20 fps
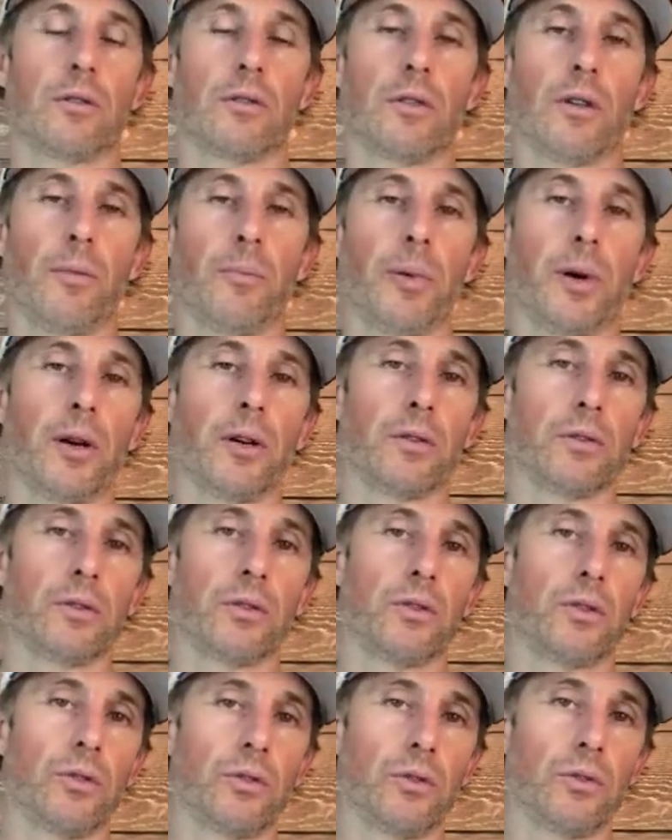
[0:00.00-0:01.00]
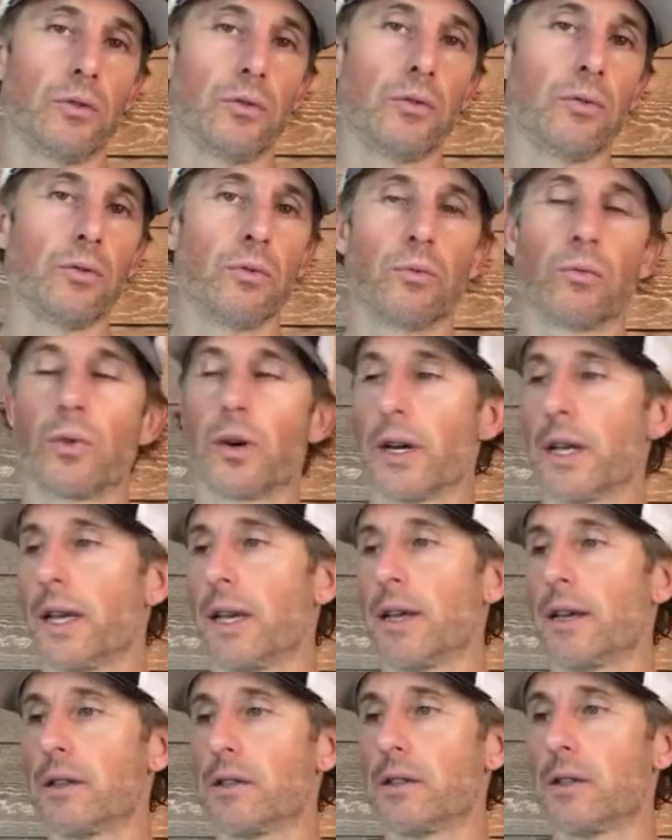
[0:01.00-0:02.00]
opposed to
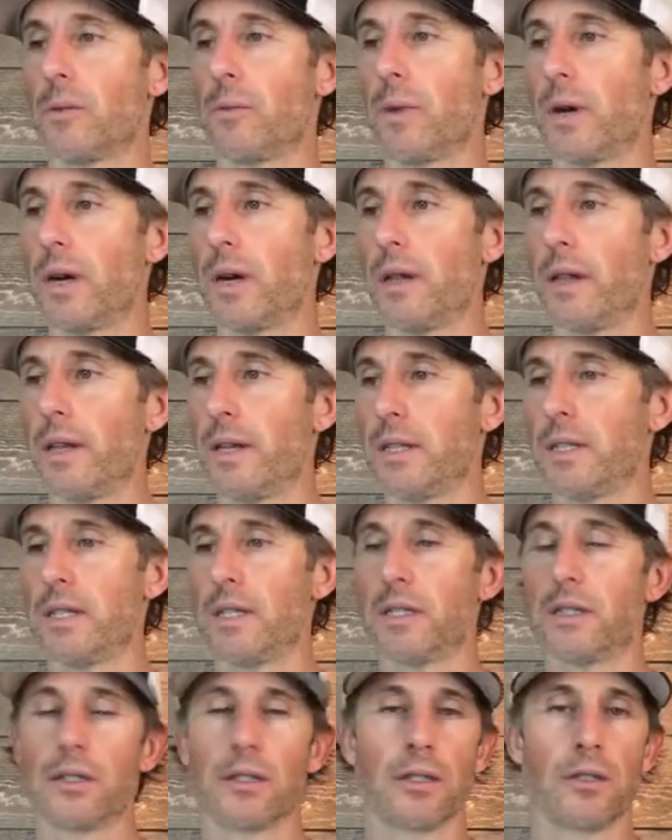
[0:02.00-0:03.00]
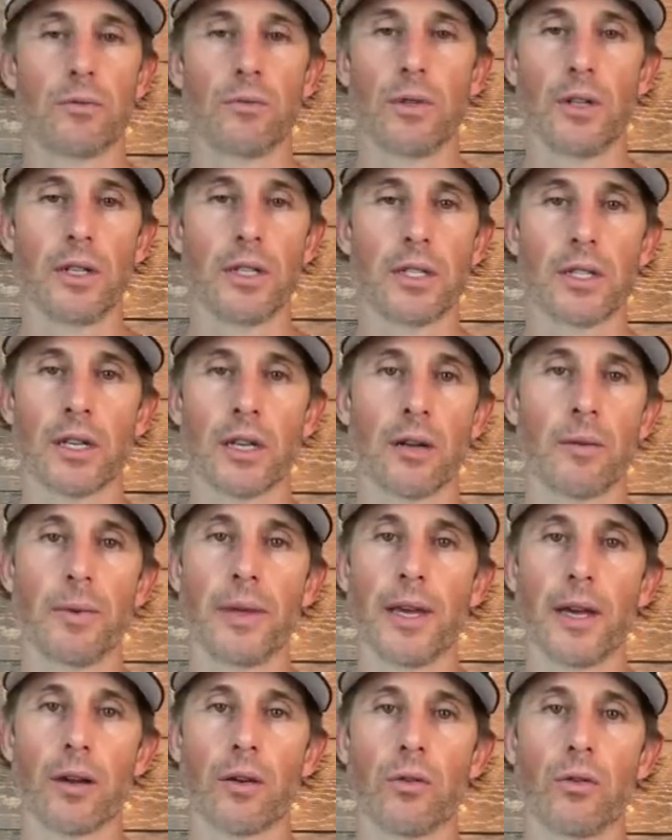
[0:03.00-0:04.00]
working at somewhere that just really isn't going to be
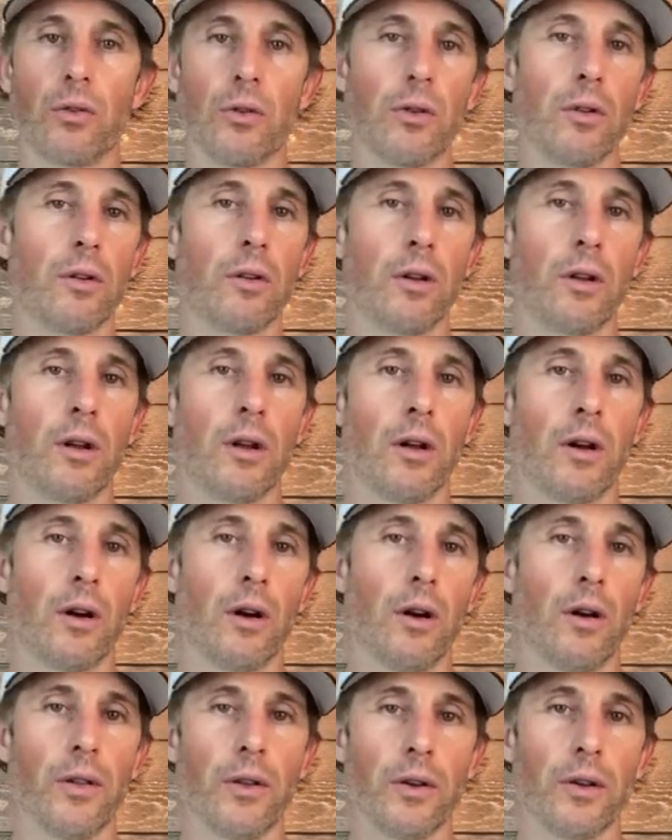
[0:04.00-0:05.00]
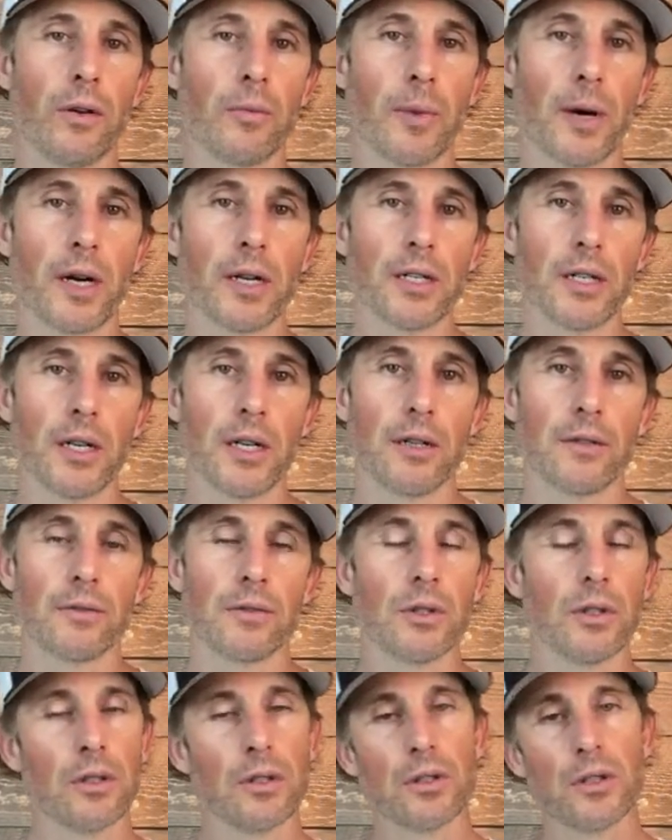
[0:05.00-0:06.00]
that cool, although you're bartending.
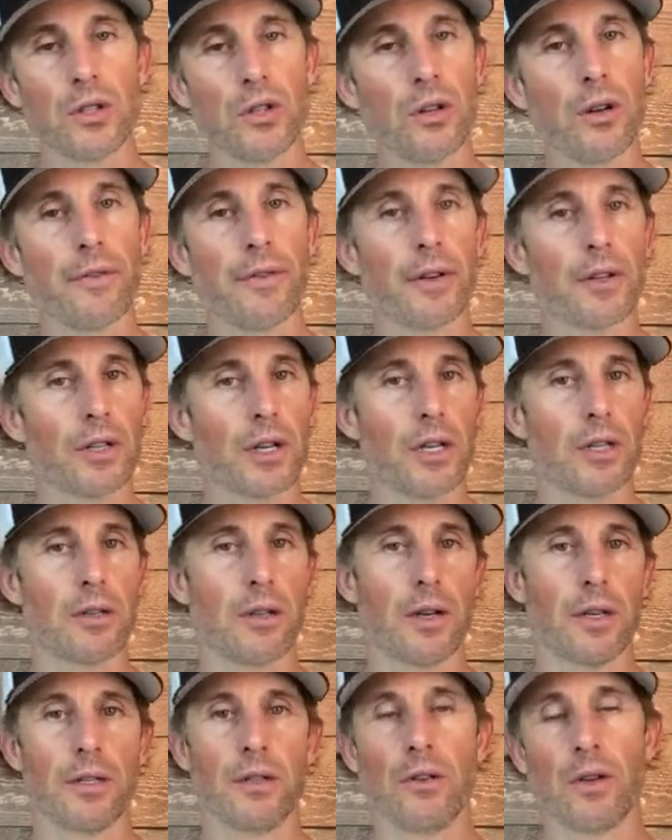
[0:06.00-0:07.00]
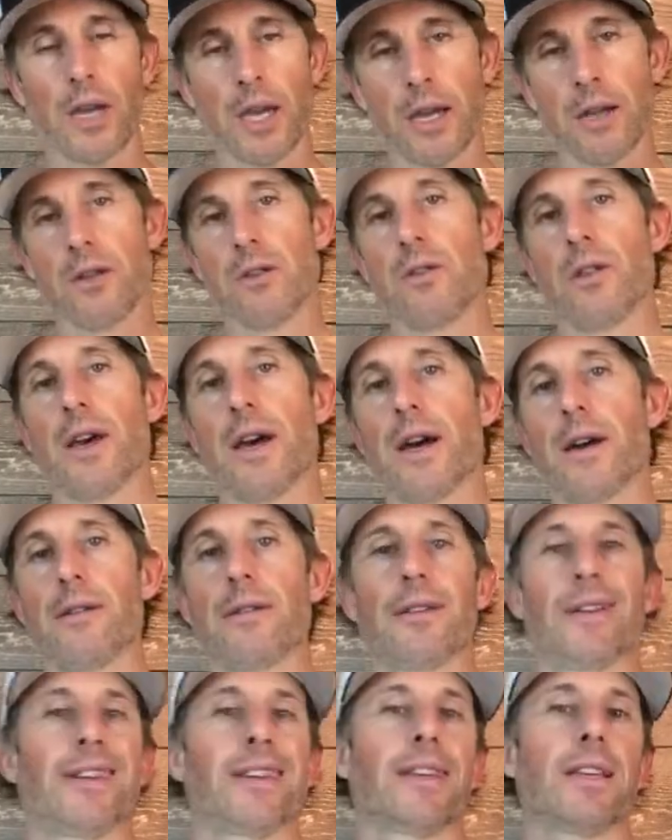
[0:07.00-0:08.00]
So there's two different trains of thoughts. You can do that,
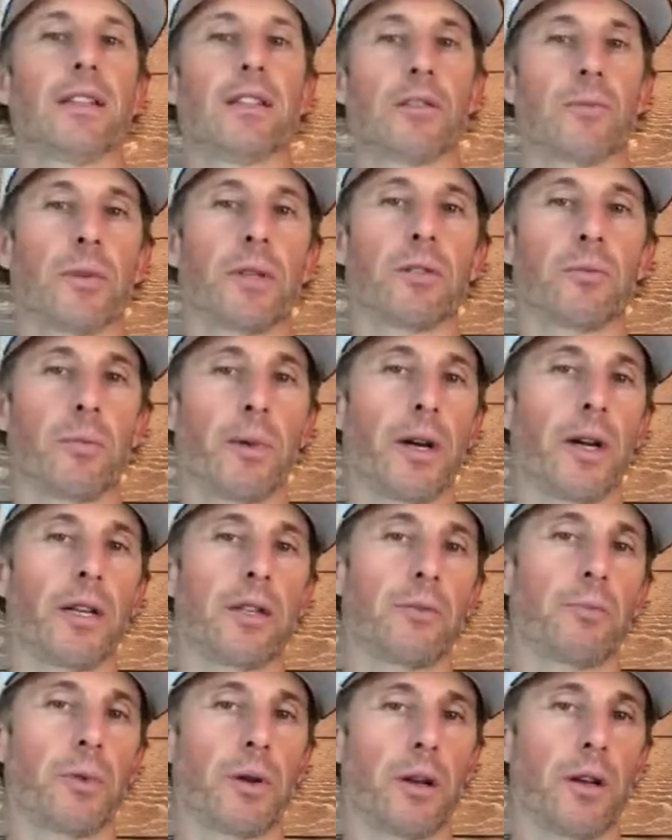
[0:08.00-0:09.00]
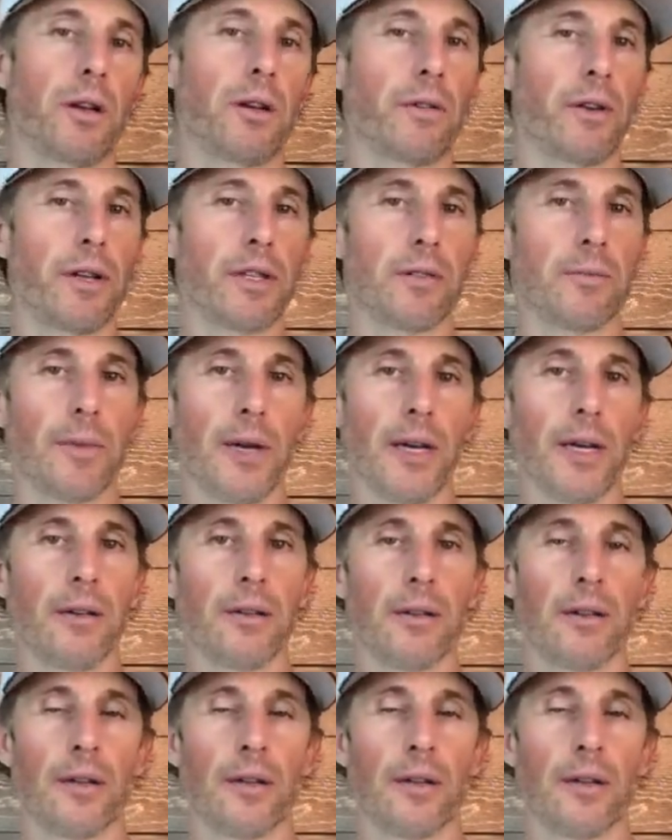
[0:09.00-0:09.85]
get some experience, put it on your resume,